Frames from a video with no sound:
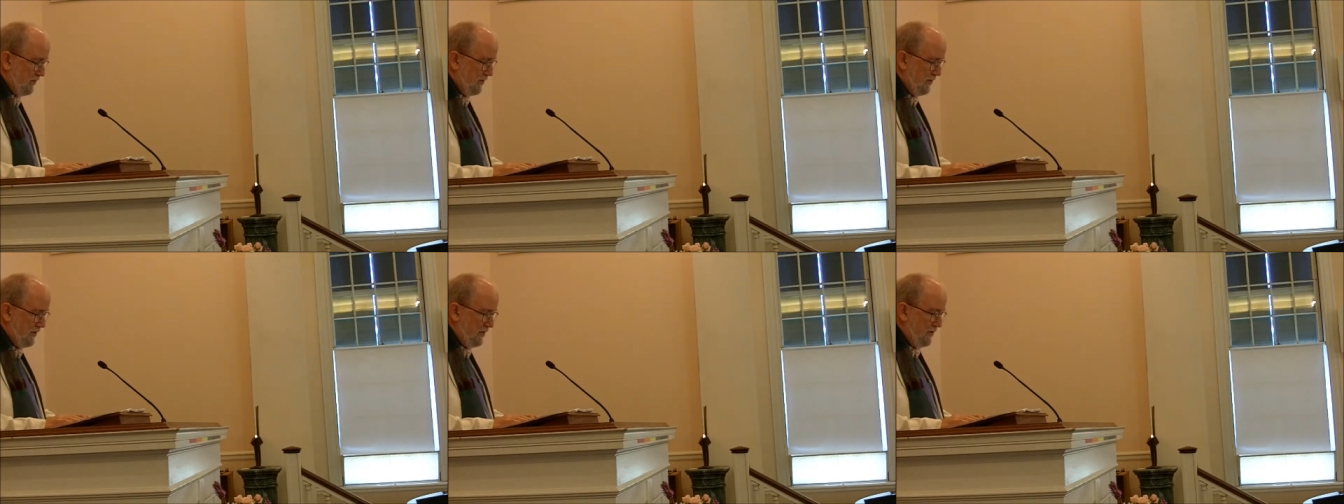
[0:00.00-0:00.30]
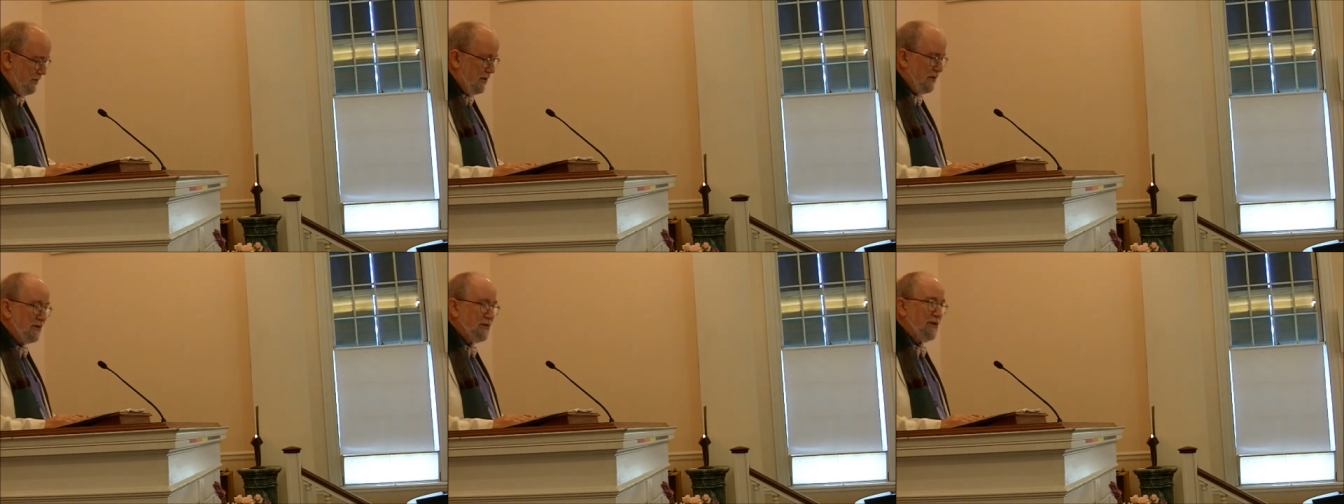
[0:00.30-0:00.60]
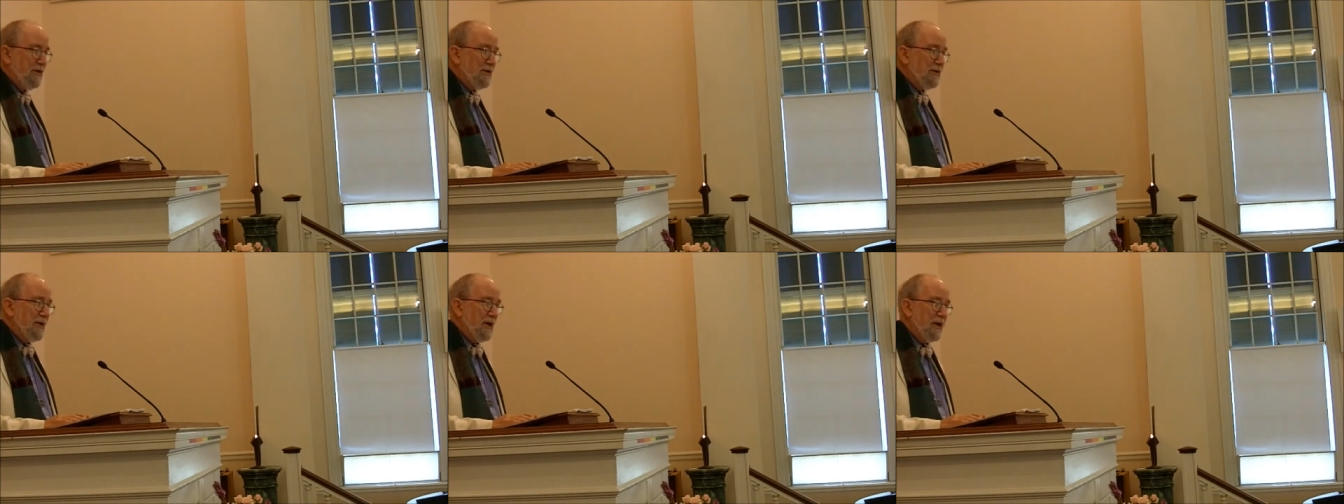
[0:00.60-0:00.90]
for the
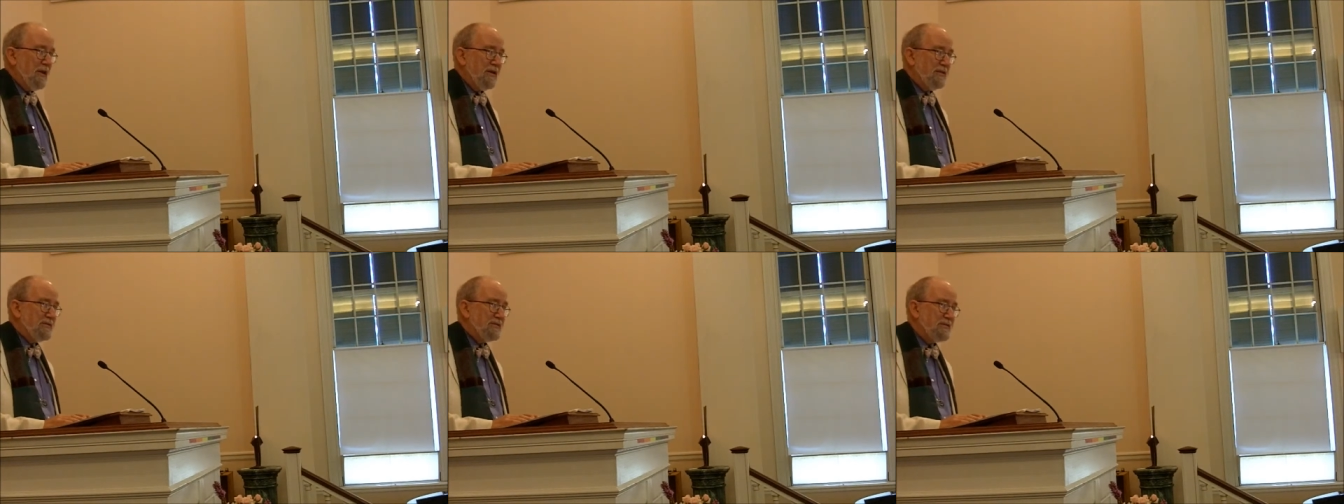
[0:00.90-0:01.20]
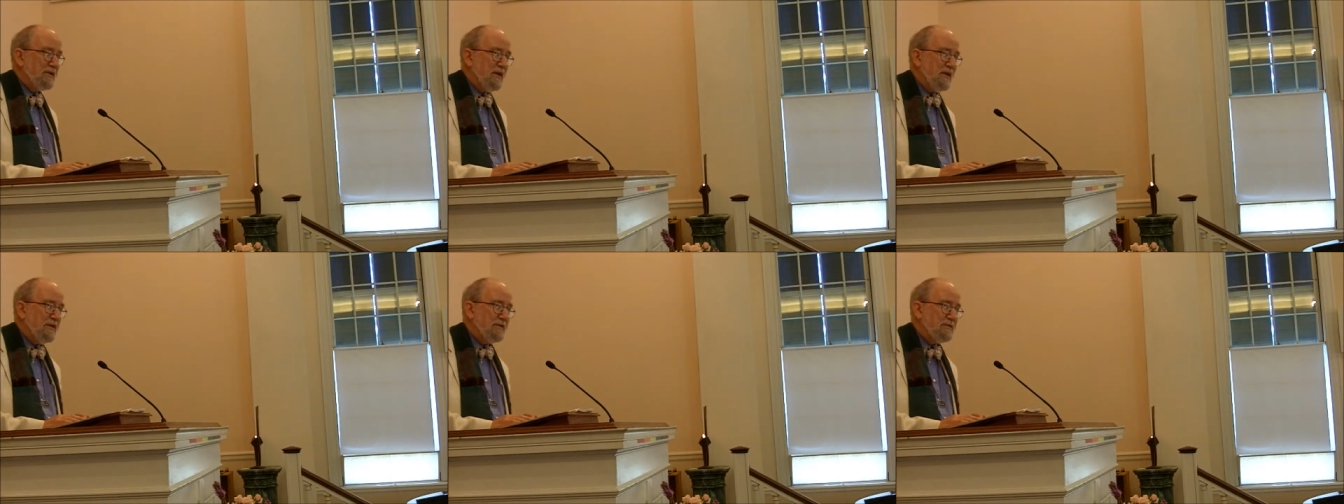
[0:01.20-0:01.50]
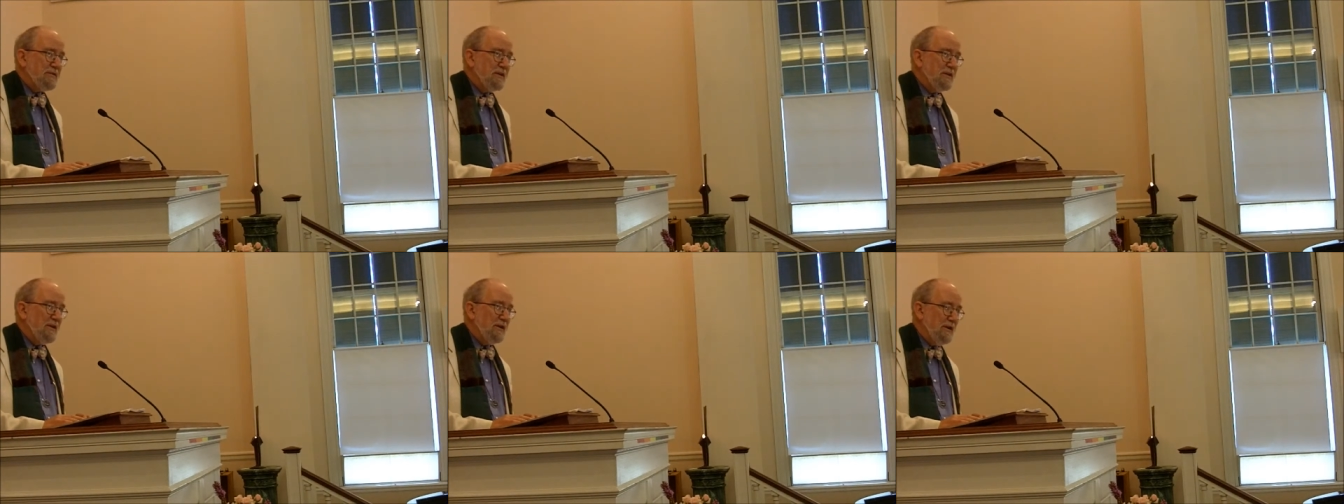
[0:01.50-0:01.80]
young United States
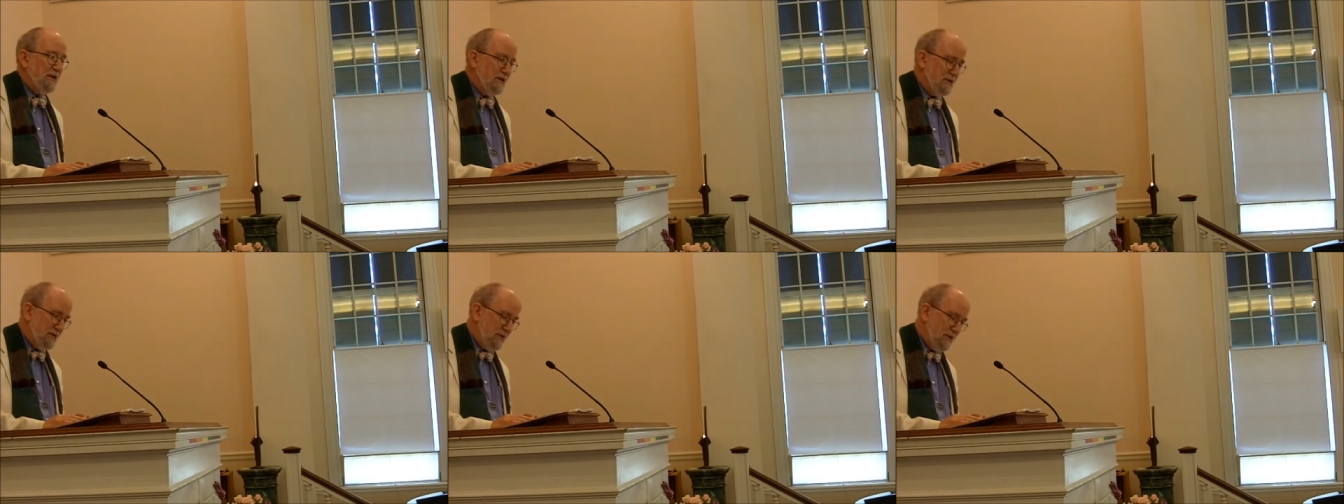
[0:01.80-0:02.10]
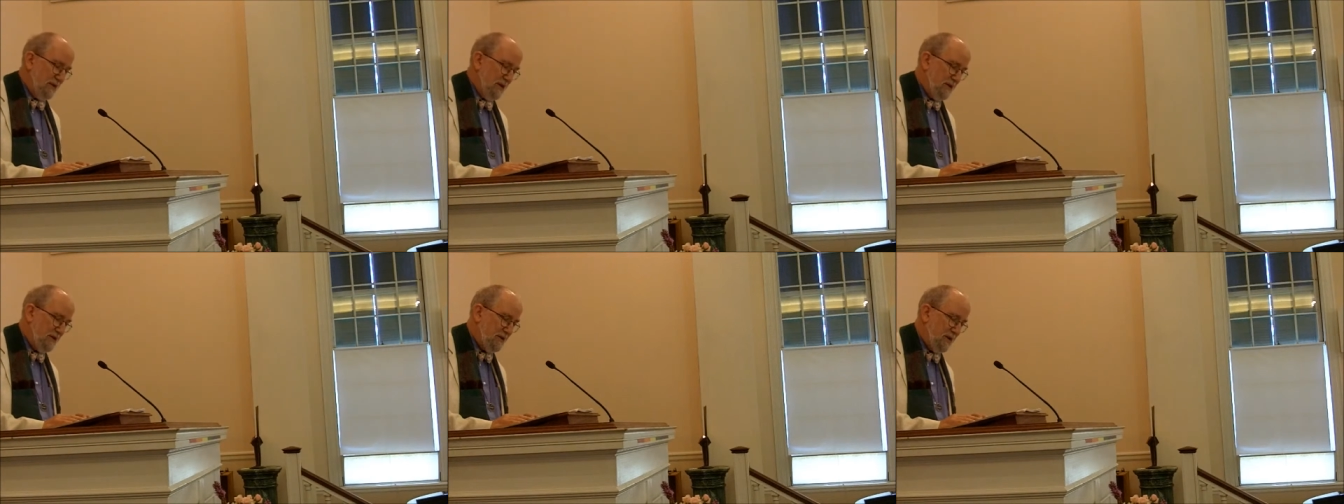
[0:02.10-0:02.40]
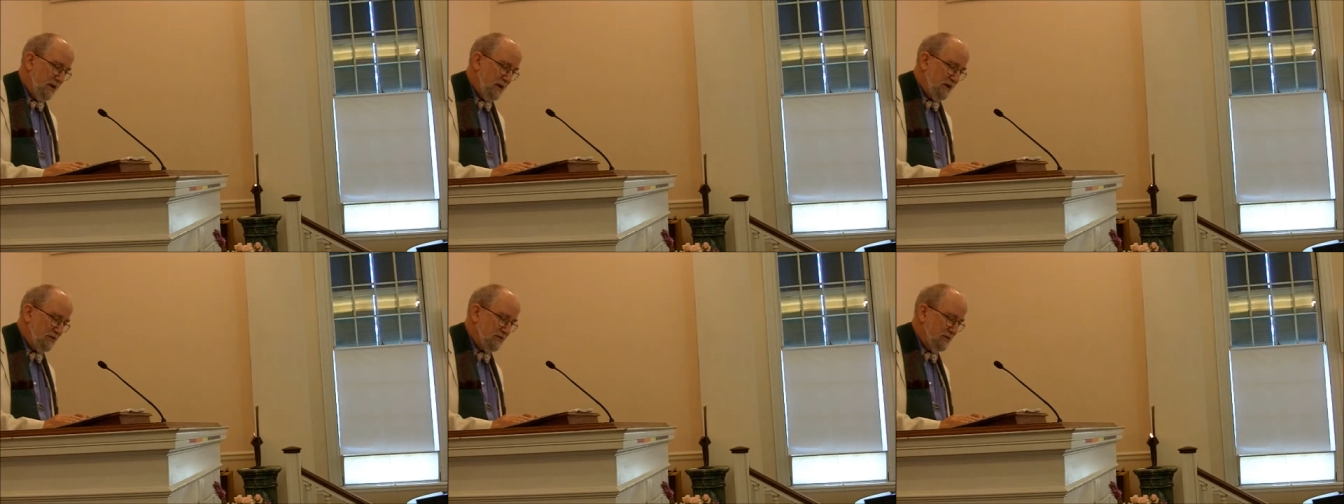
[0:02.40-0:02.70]
under that
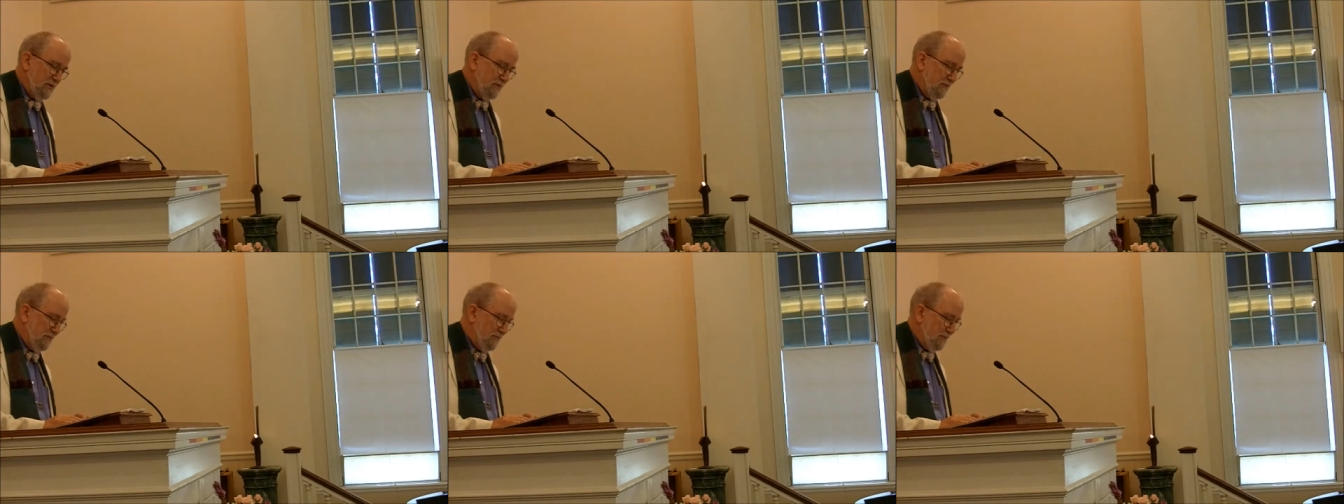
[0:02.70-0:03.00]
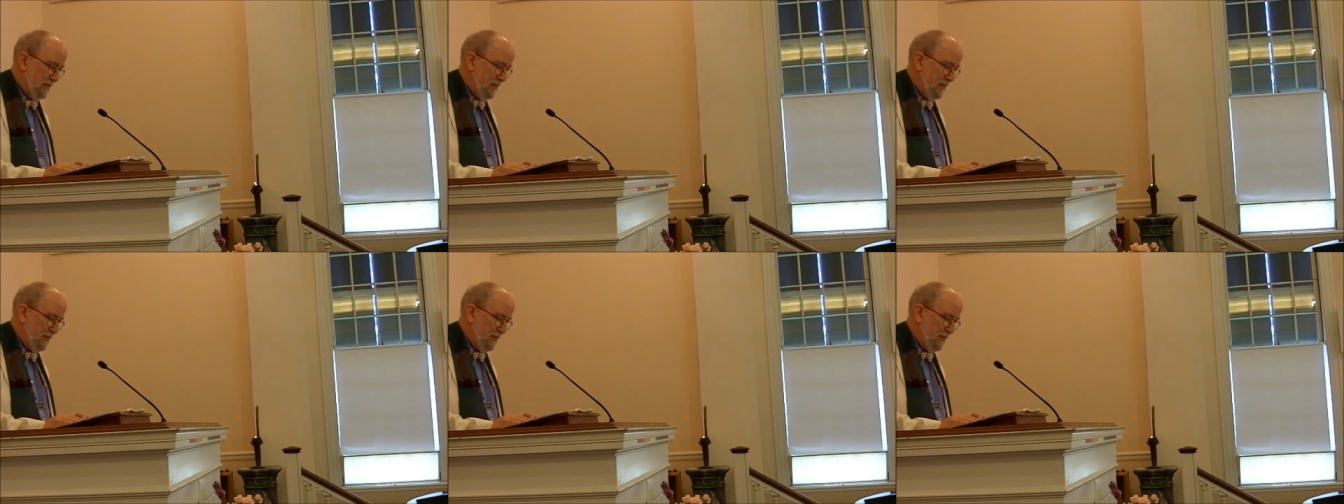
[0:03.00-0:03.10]
doctrine.